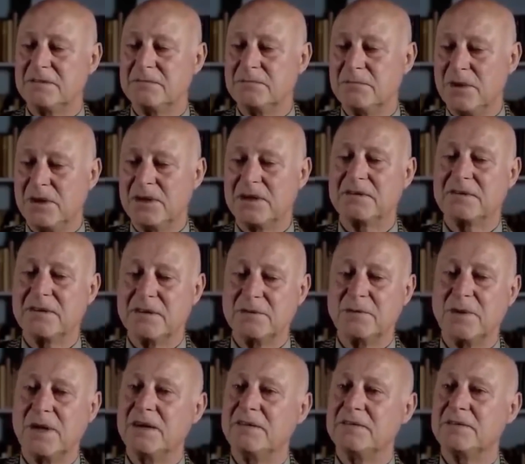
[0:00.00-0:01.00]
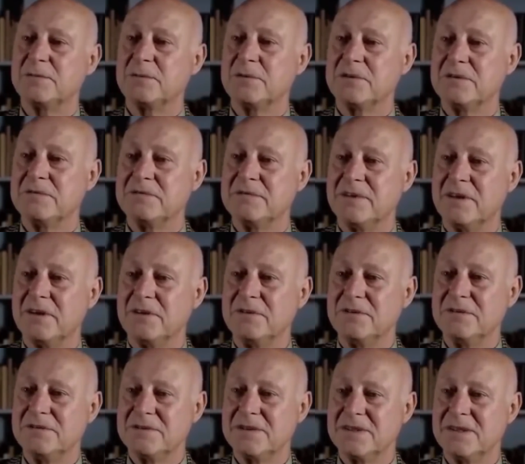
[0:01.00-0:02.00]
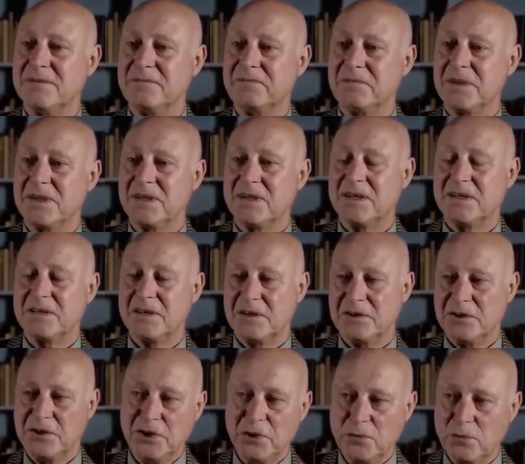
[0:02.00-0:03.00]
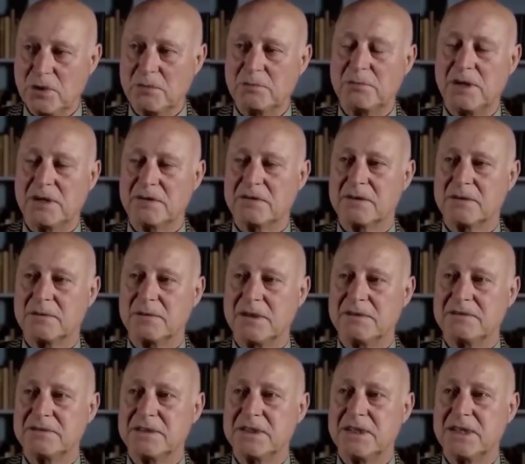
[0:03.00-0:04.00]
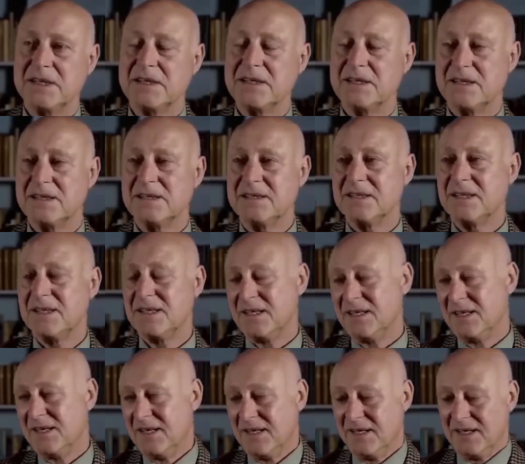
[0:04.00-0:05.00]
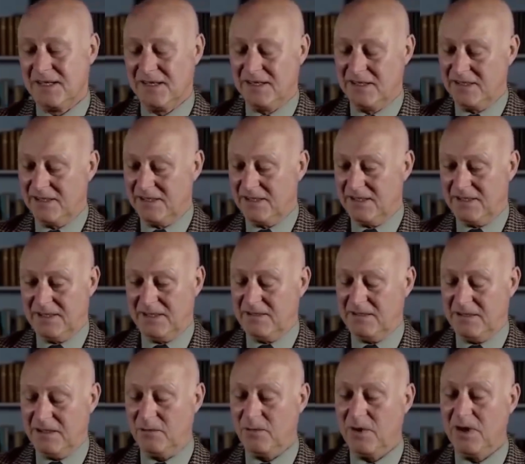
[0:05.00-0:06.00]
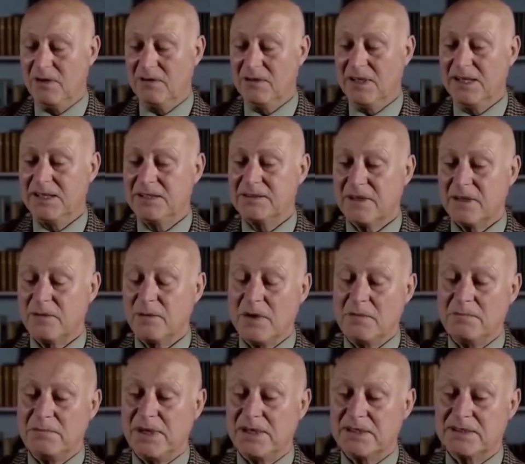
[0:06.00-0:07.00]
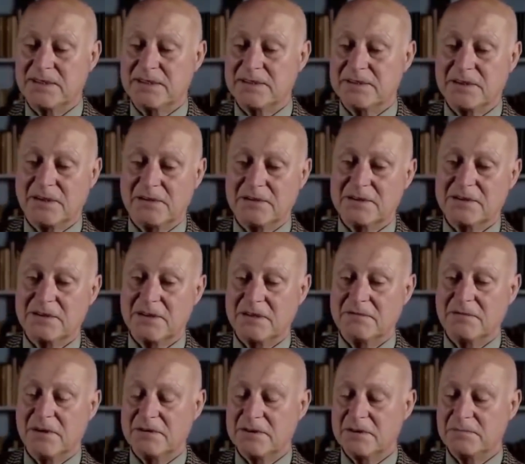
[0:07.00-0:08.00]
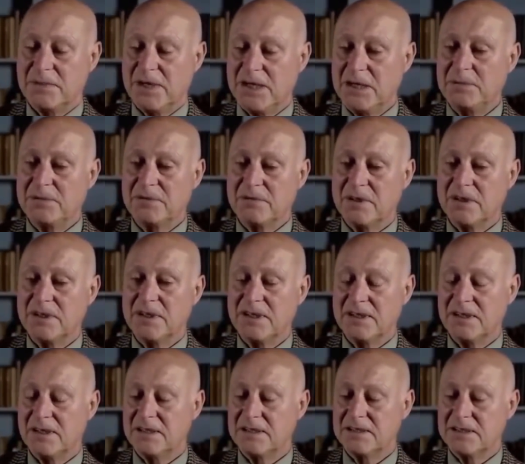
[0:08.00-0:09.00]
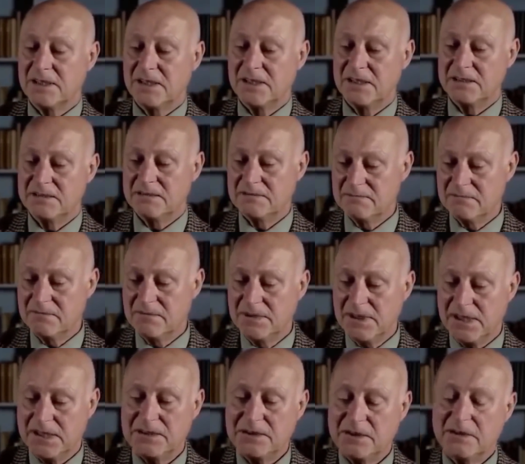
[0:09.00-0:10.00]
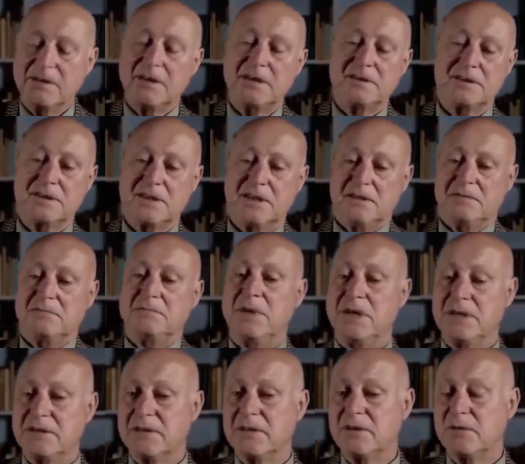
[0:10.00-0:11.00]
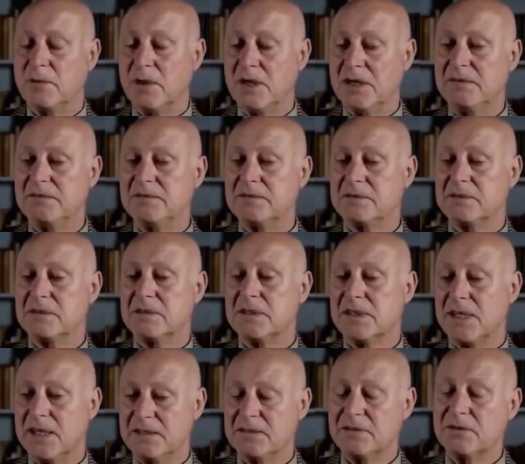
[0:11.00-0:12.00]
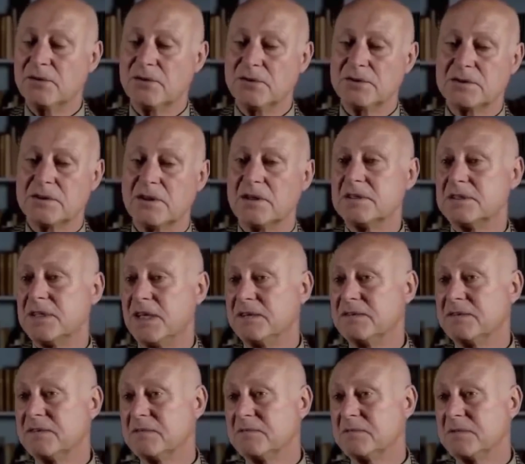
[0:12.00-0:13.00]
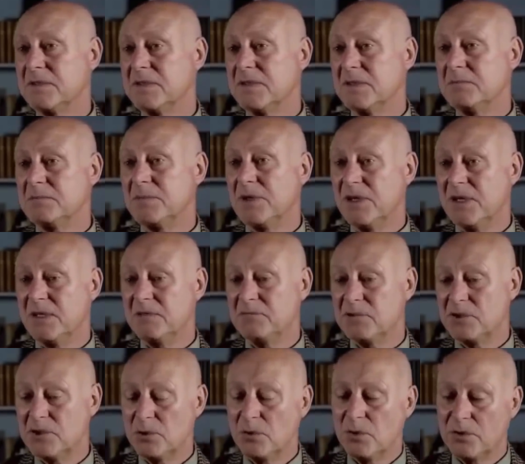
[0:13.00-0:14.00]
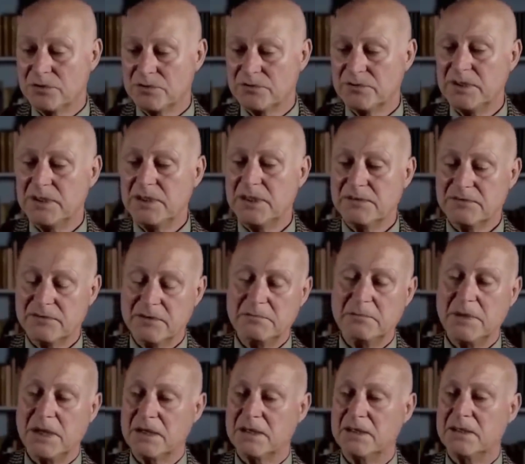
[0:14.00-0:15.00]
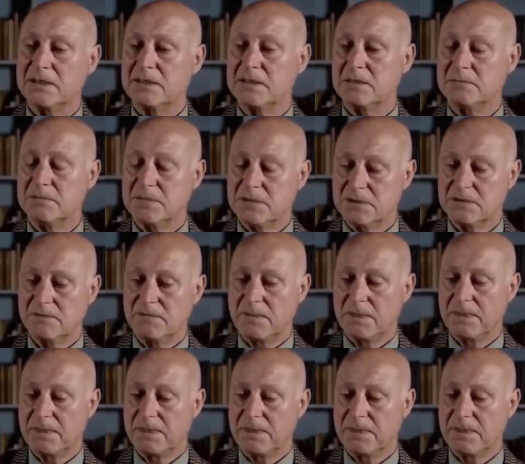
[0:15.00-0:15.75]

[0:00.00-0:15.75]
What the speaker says: microwaves were involved, and I knew what microwaves did. And A while later, I went back to the doctor, I wrote a paper on it, and I said, there's your answer. Microwaves can cause cot death by 2 or 3 different mechanisms.